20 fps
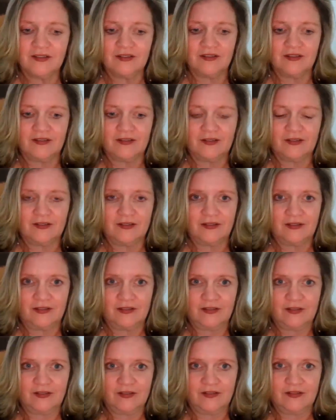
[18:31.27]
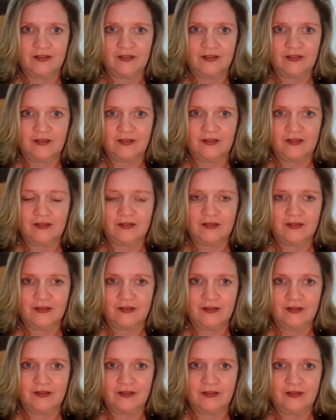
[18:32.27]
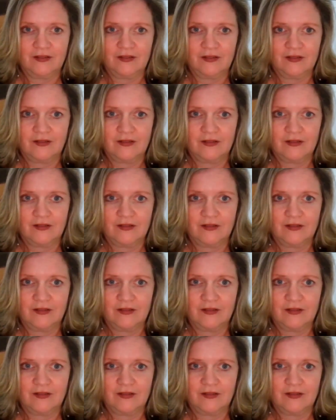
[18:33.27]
[no speech]